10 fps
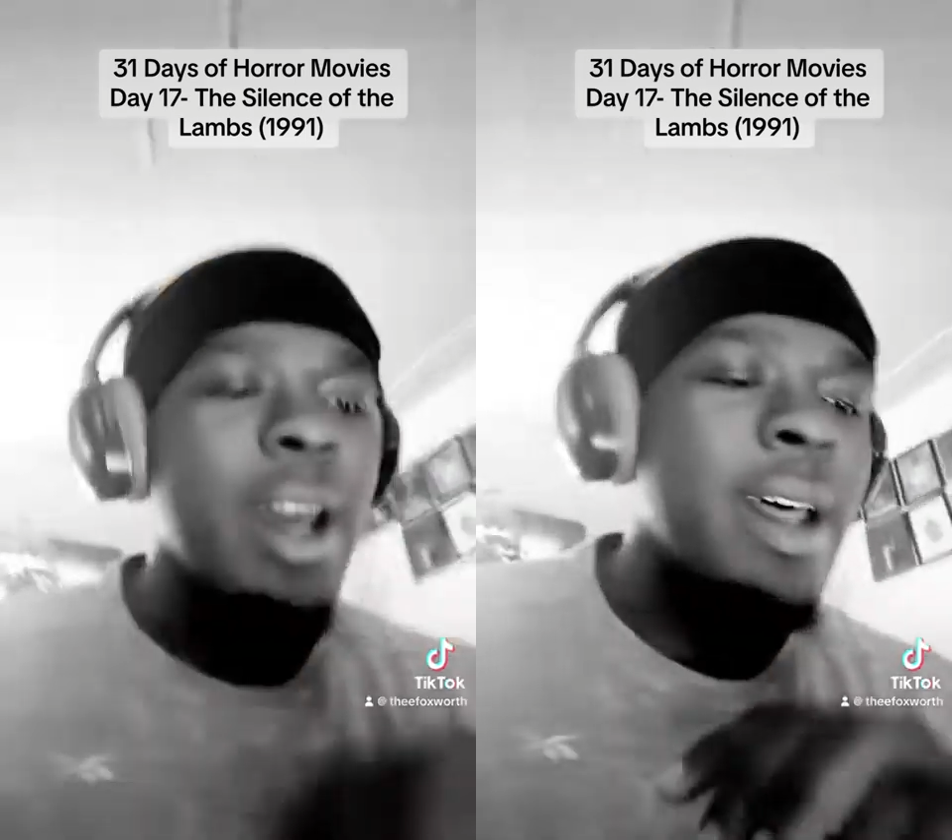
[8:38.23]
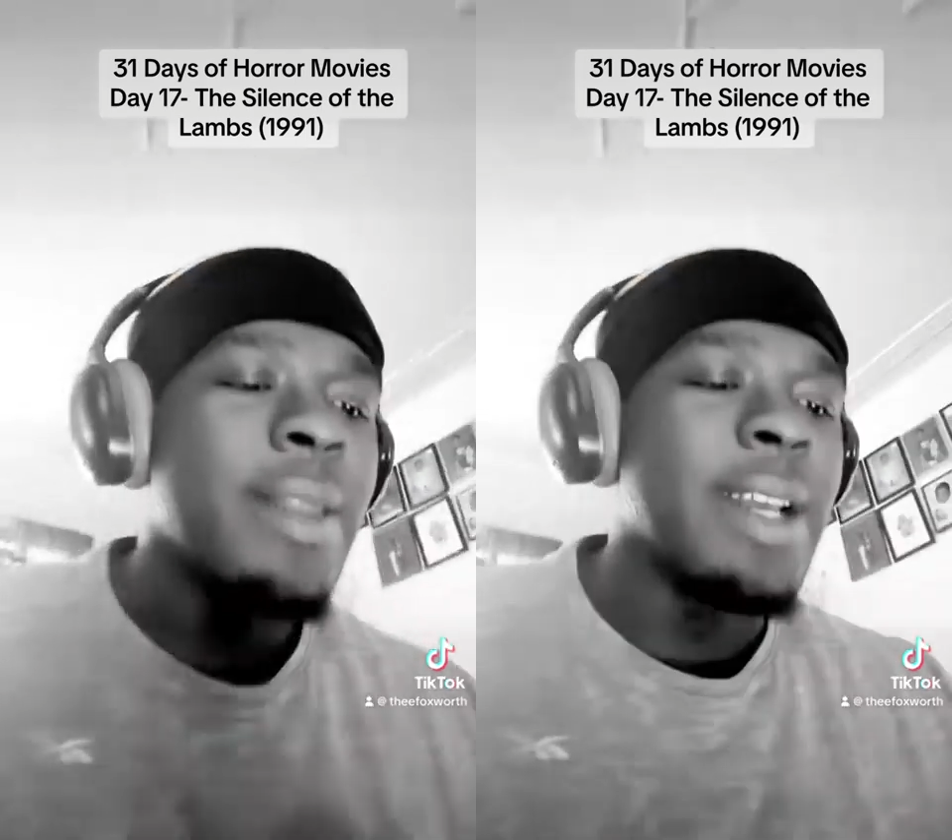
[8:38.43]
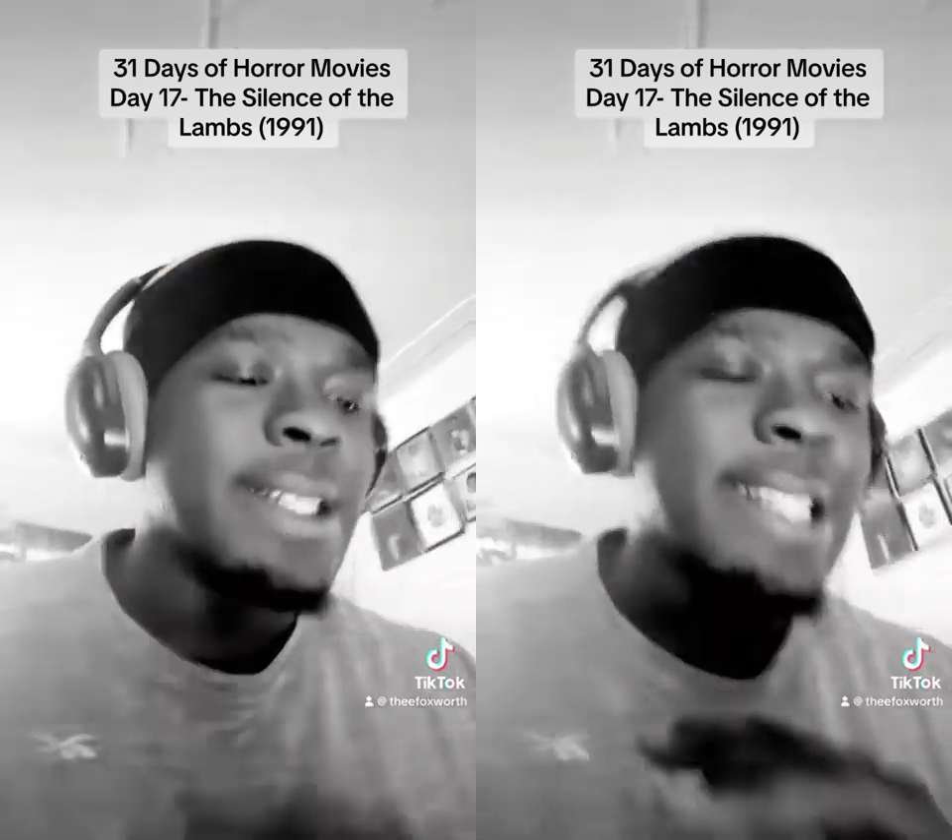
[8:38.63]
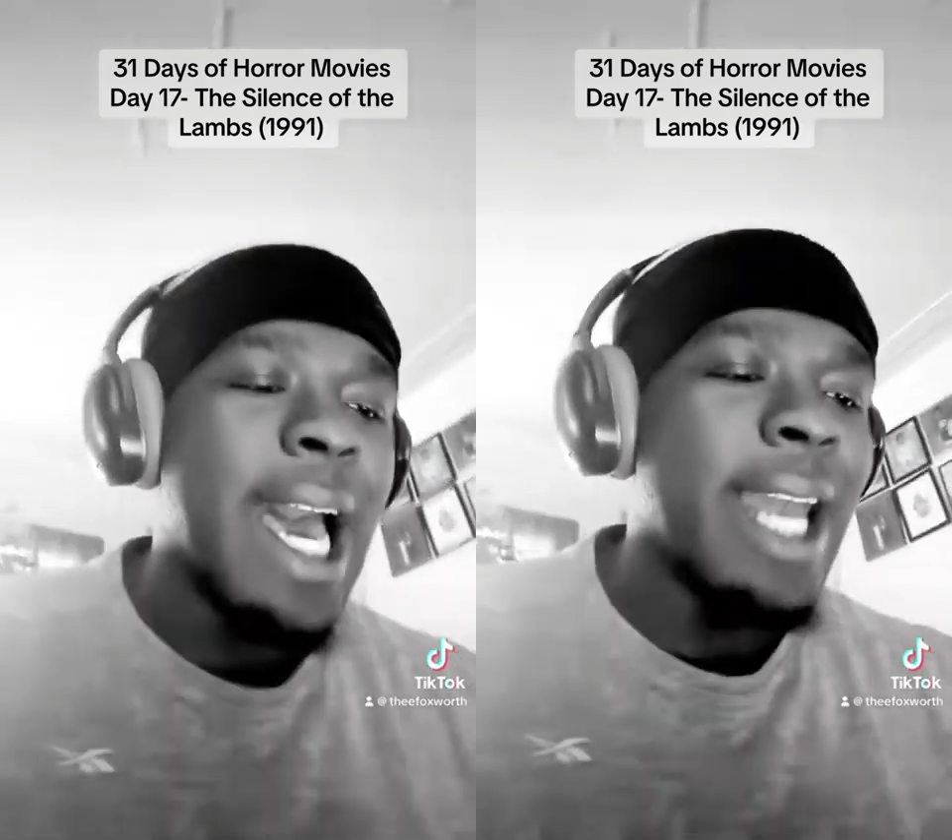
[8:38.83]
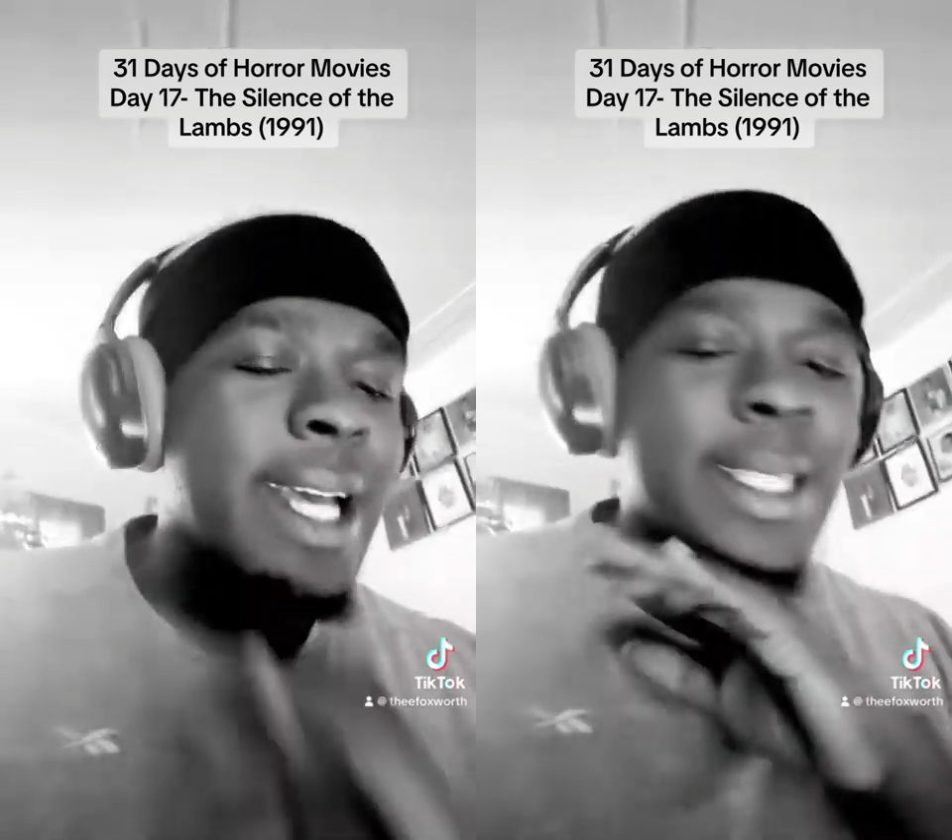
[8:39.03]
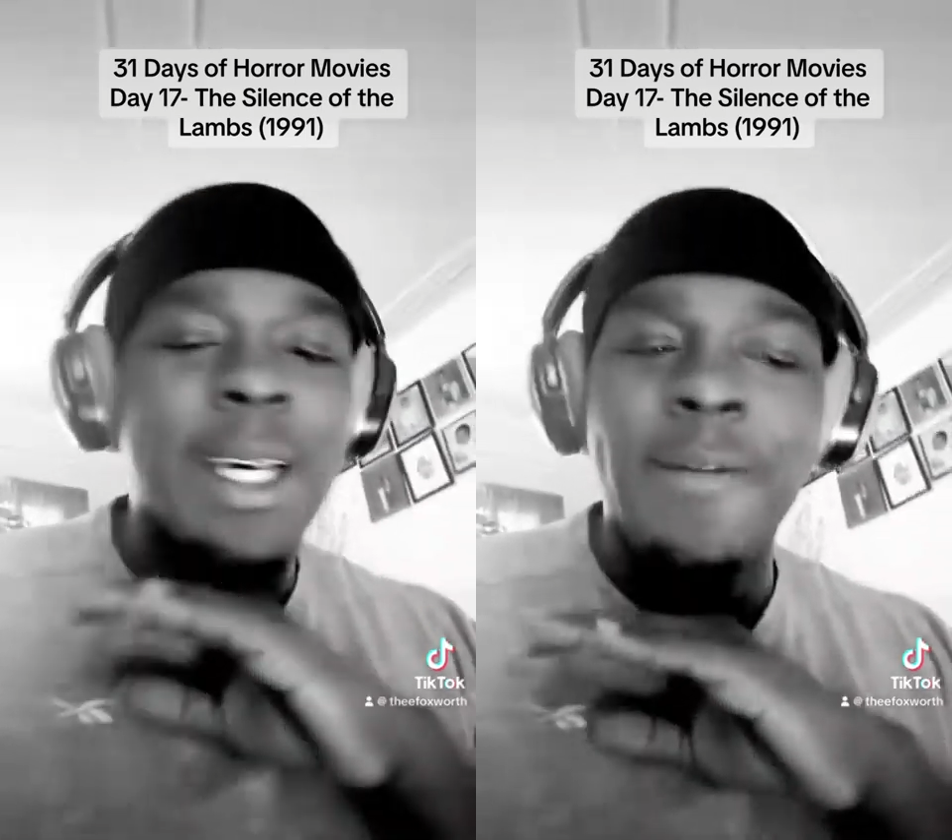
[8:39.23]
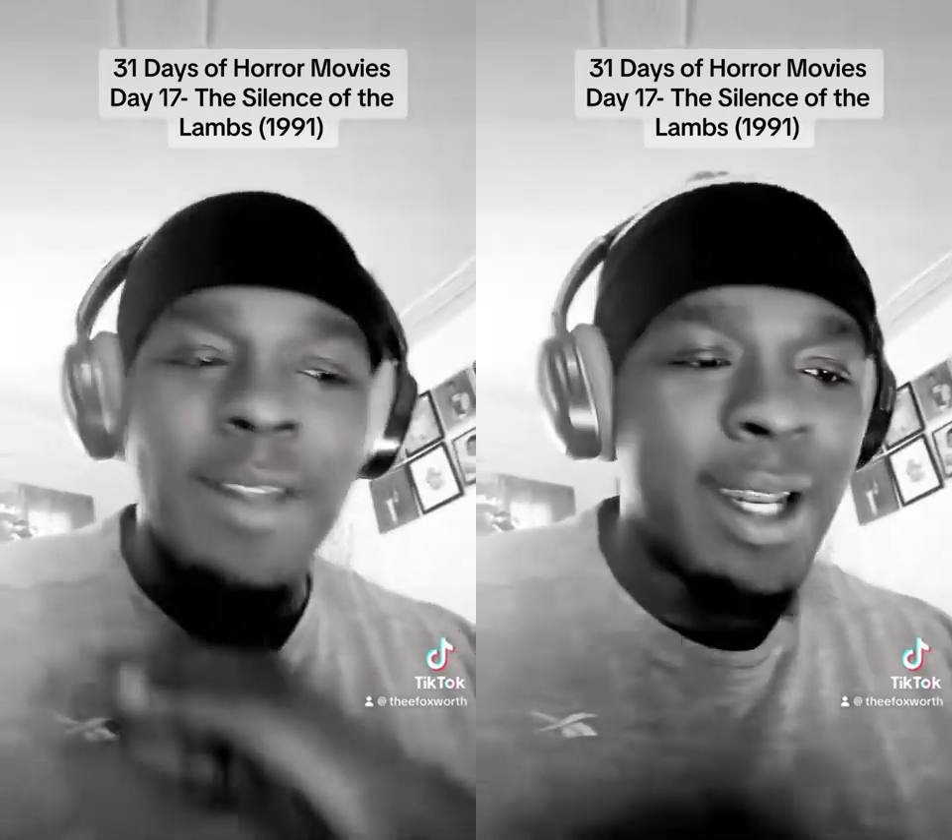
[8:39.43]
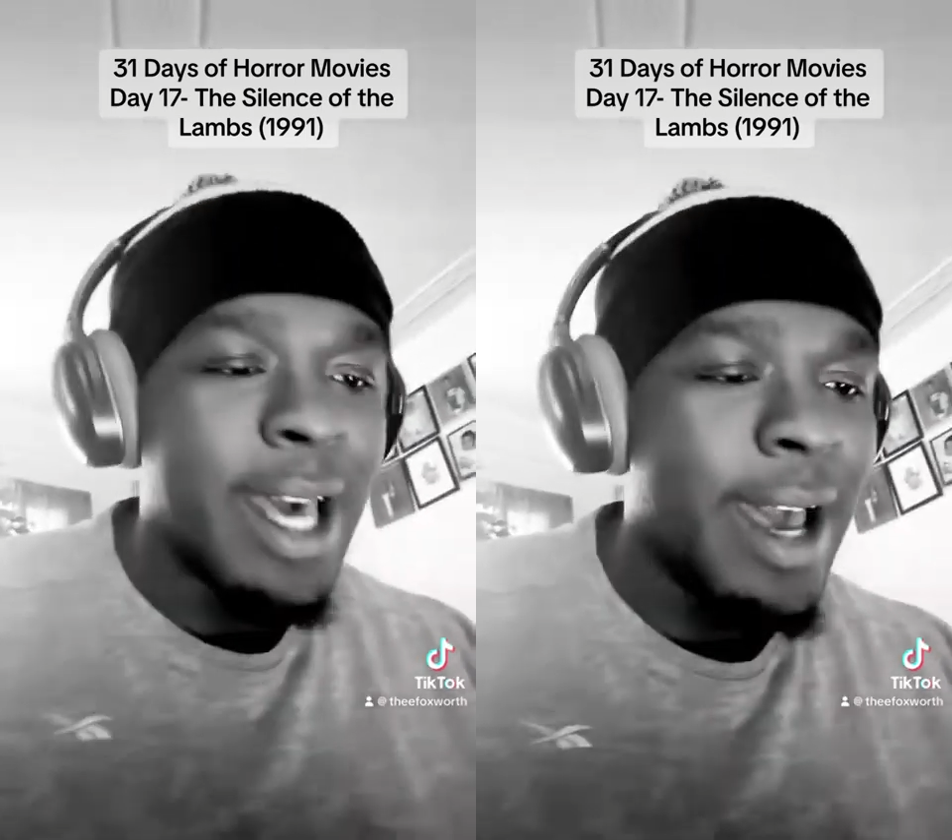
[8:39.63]
The Silence of the
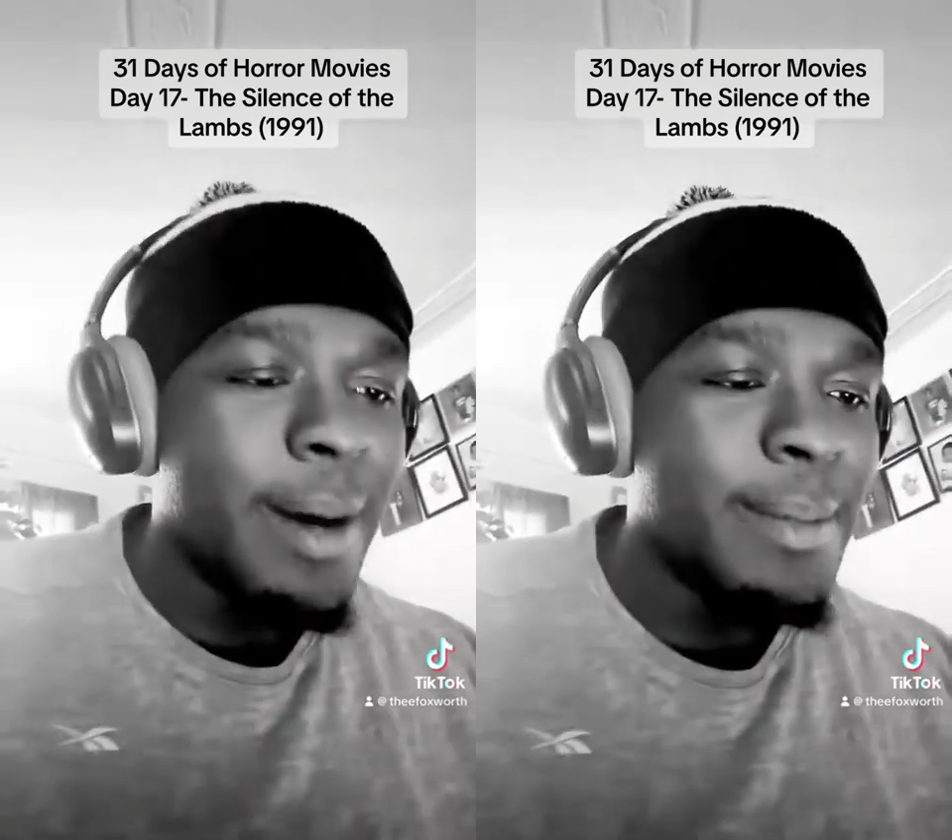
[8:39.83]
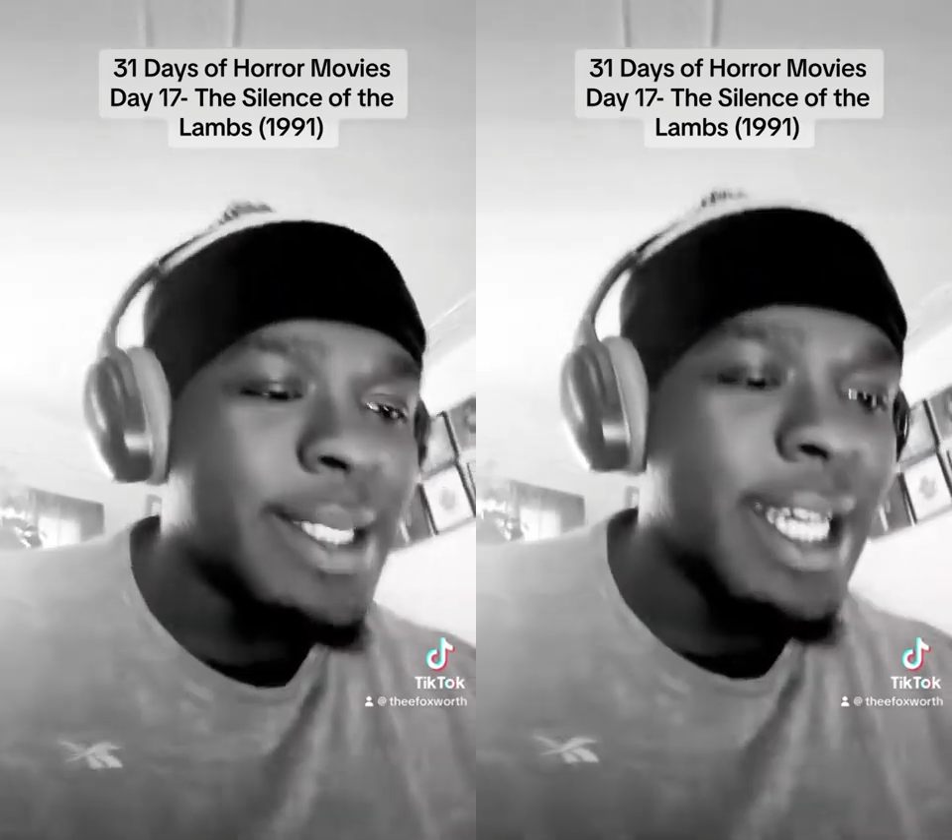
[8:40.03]
Lambs